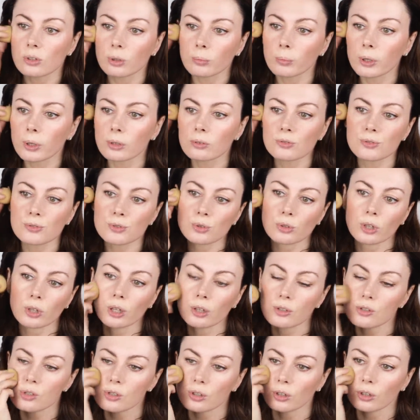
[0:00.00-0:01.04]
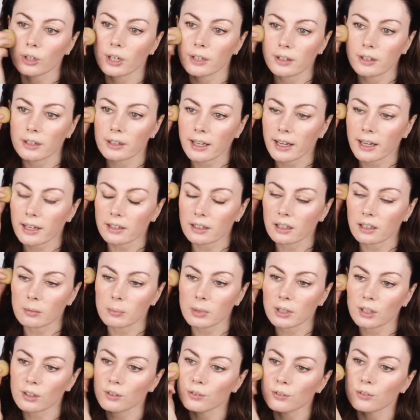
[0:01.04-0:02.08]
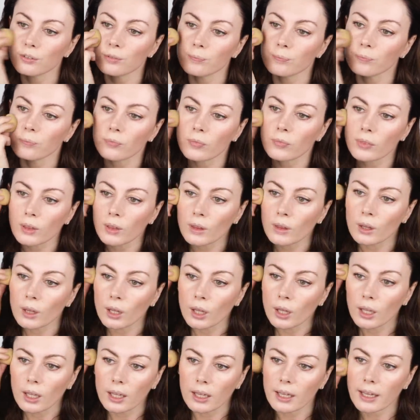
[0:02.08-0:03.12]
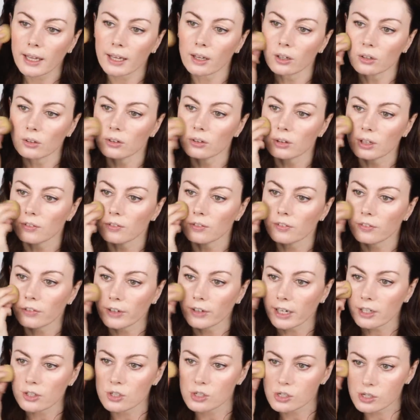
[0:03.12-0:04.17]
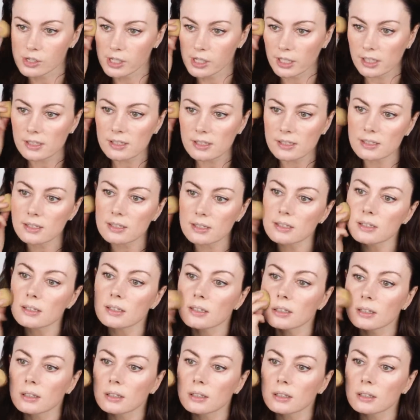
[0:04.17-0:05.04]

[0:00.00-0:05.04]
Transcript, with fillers: your bone structure, and then adding a bit of healthy freshness.